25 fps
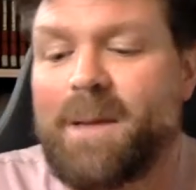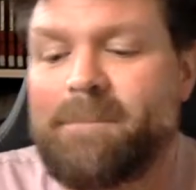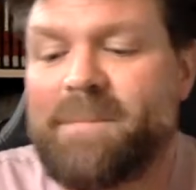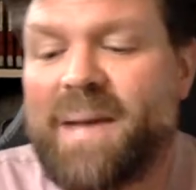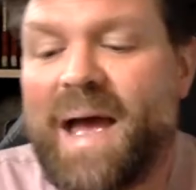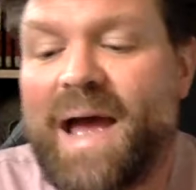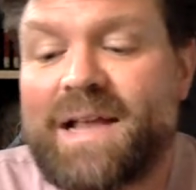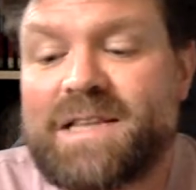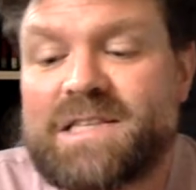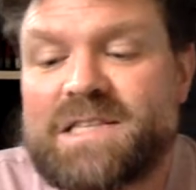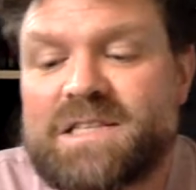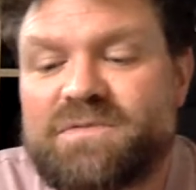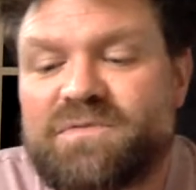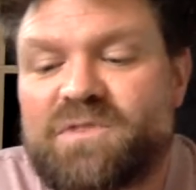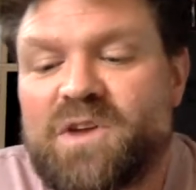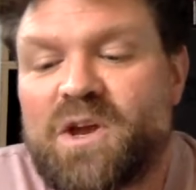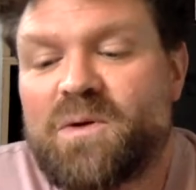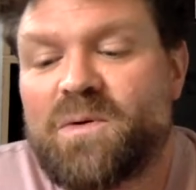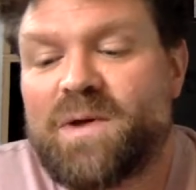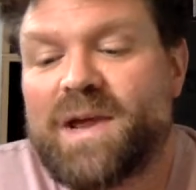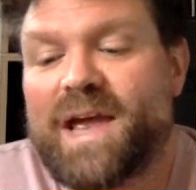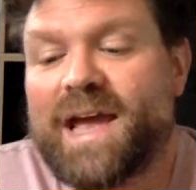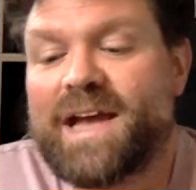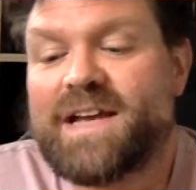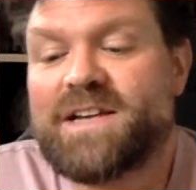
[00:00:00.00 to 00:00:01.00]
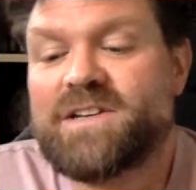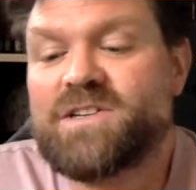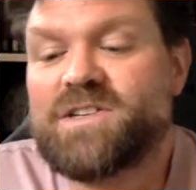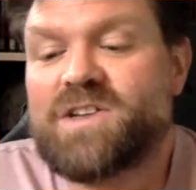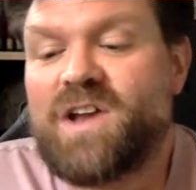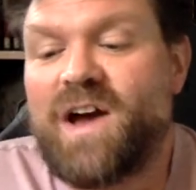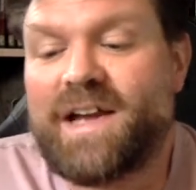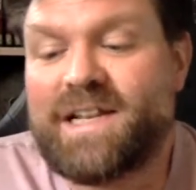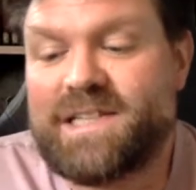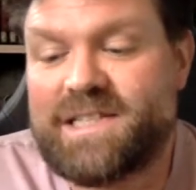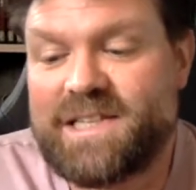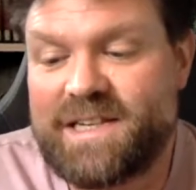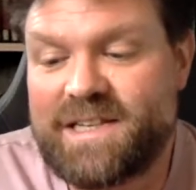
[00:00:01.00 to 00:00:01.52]
Pan's fury
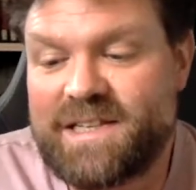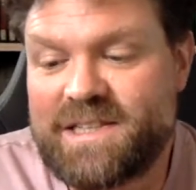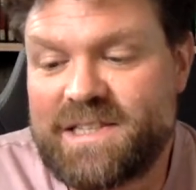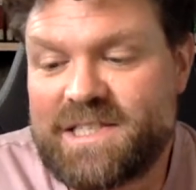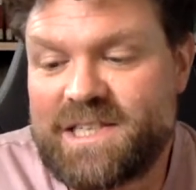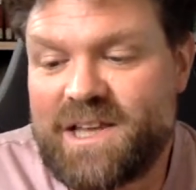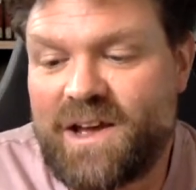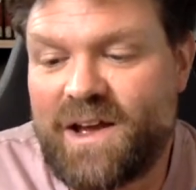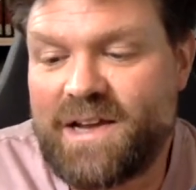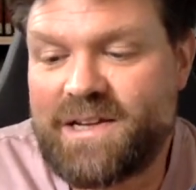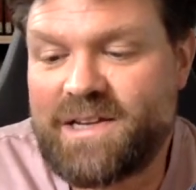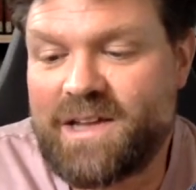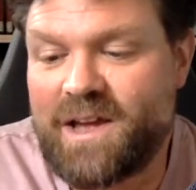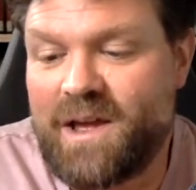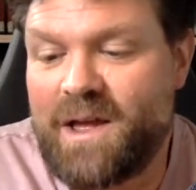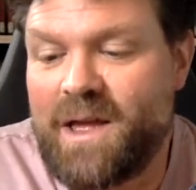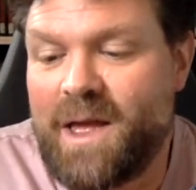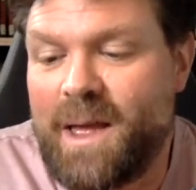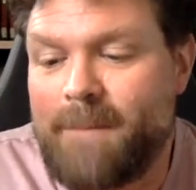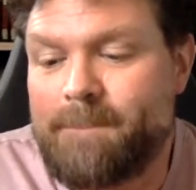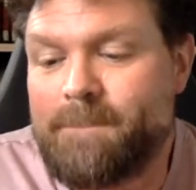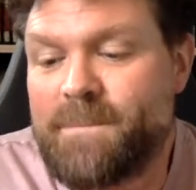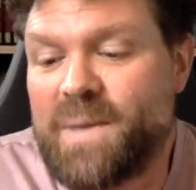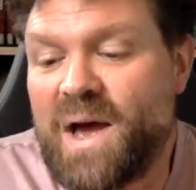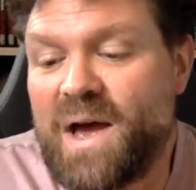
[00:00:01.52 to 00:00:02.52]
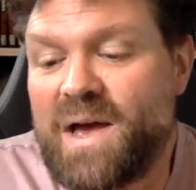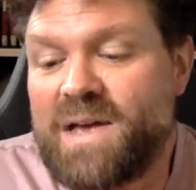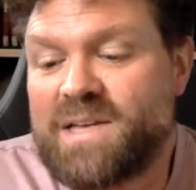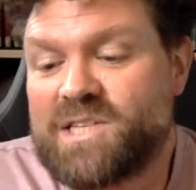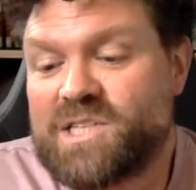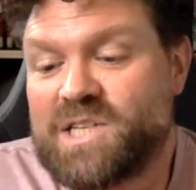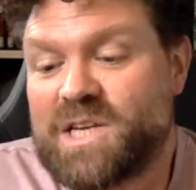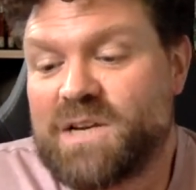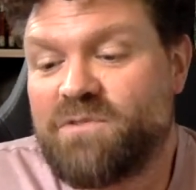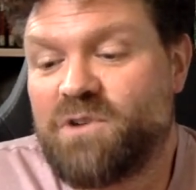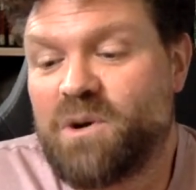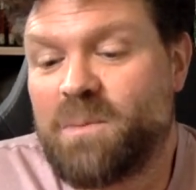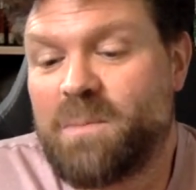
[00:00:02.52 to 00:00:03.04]
ignited inside her,
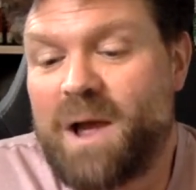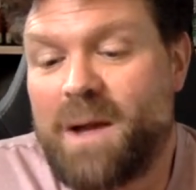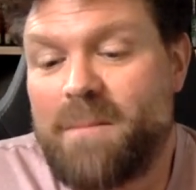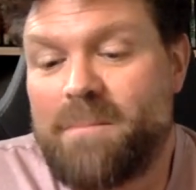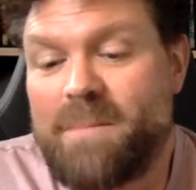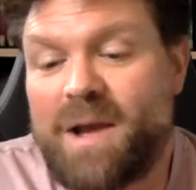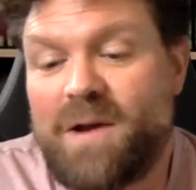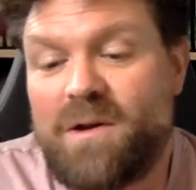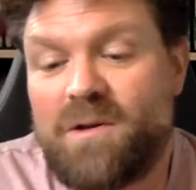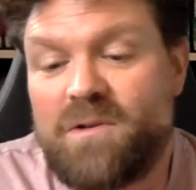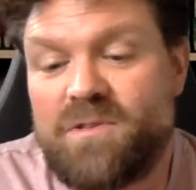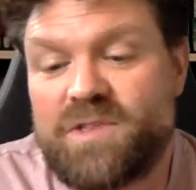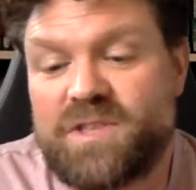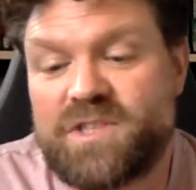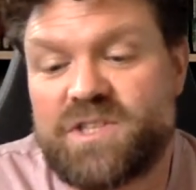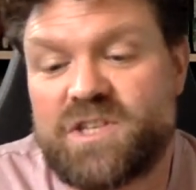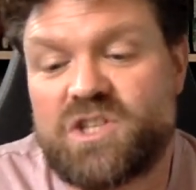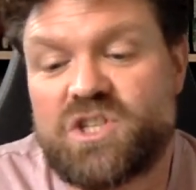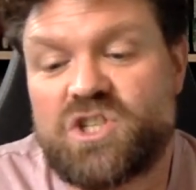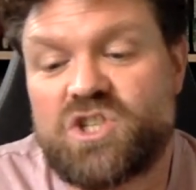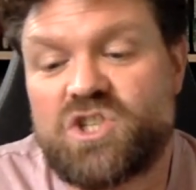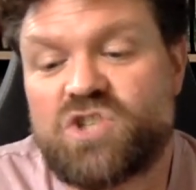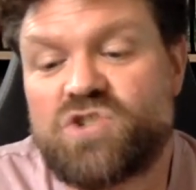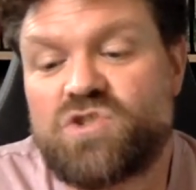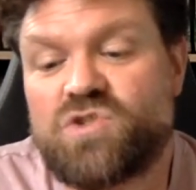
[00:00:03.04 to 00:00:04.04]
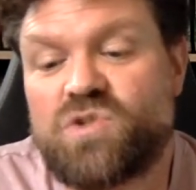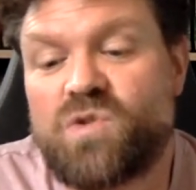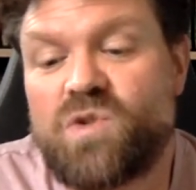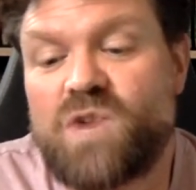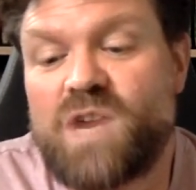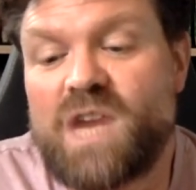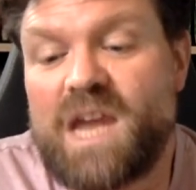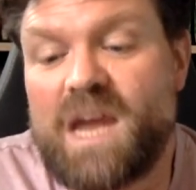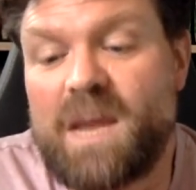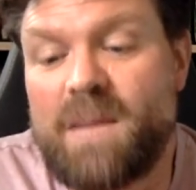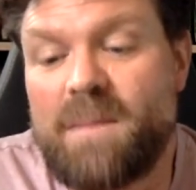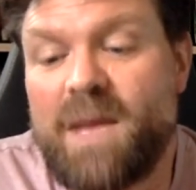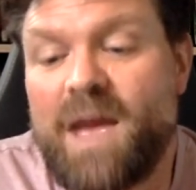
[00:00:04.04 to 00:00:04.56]
bursting from her mouth as a
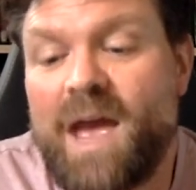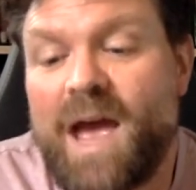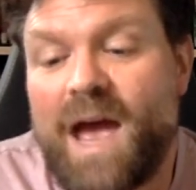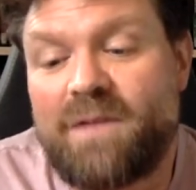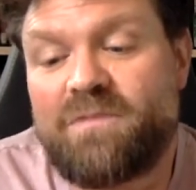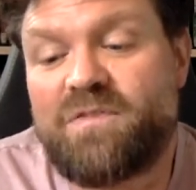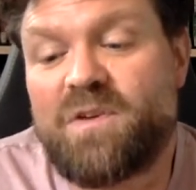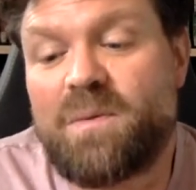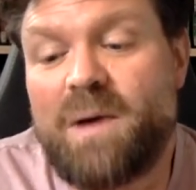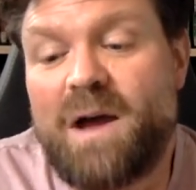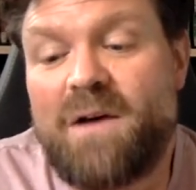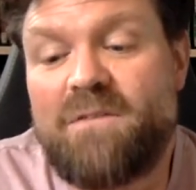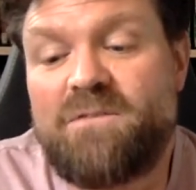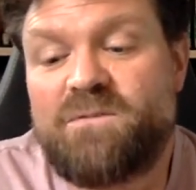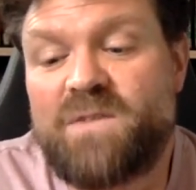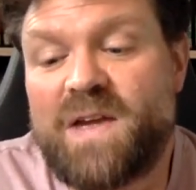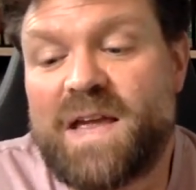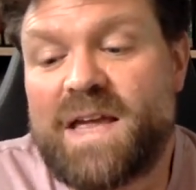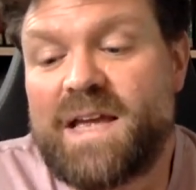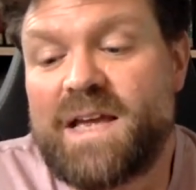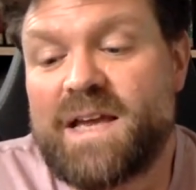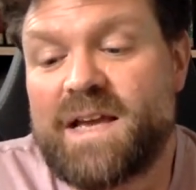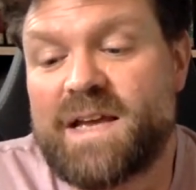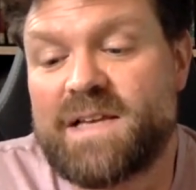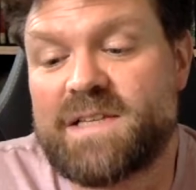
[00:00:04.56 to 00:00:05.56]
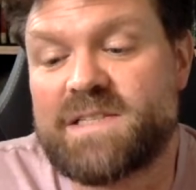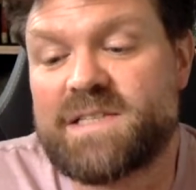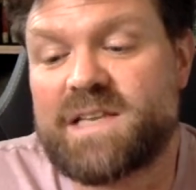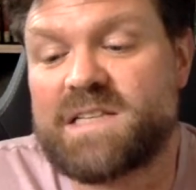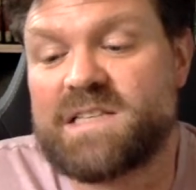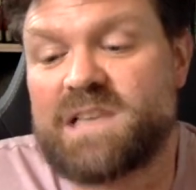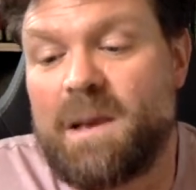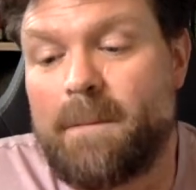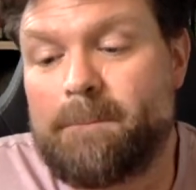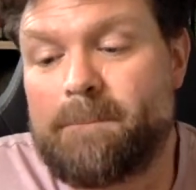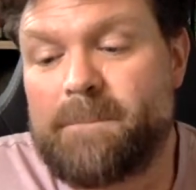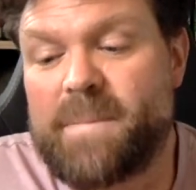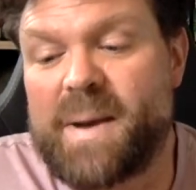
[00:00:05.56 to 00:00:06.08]
scream and from her fingers as
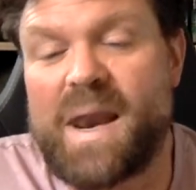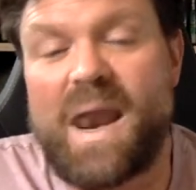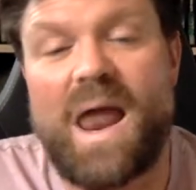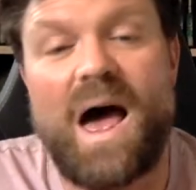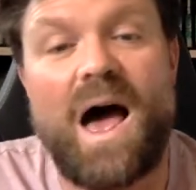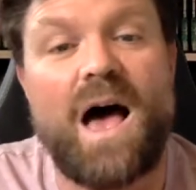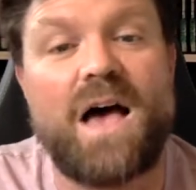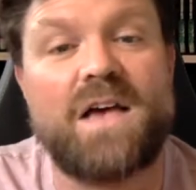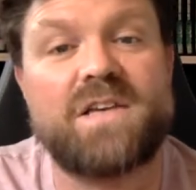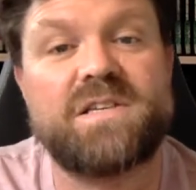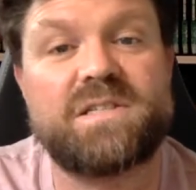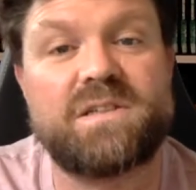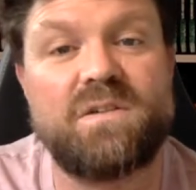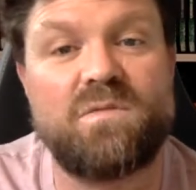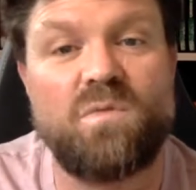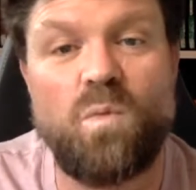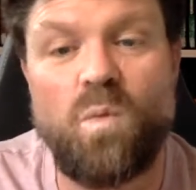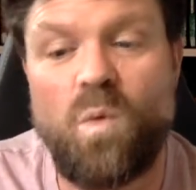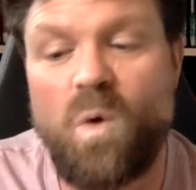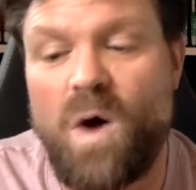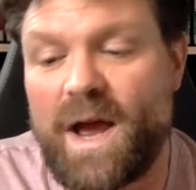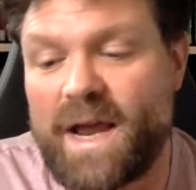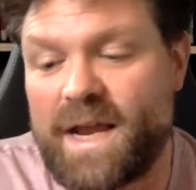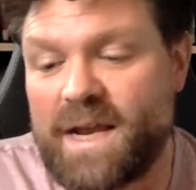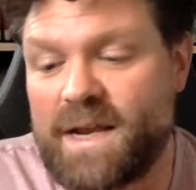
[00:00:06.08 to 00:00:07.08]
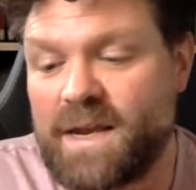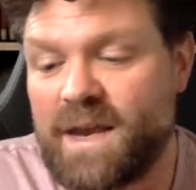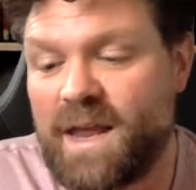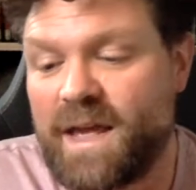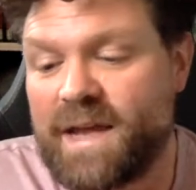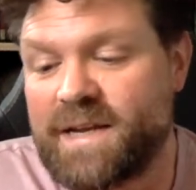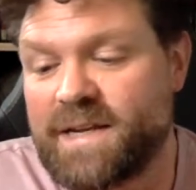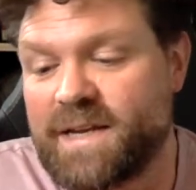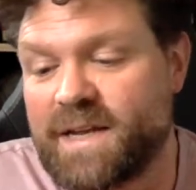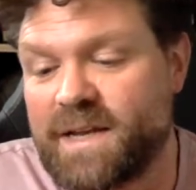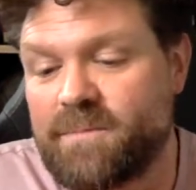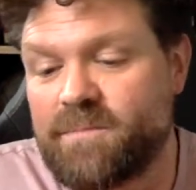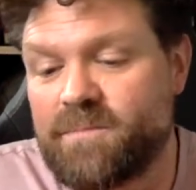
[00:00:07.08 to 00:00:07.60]
a blast of white
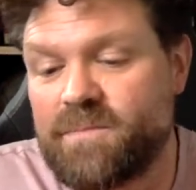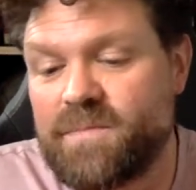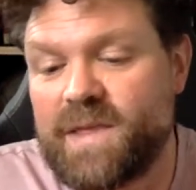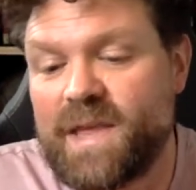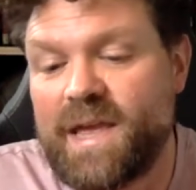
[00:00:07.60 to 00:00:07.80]
lightning.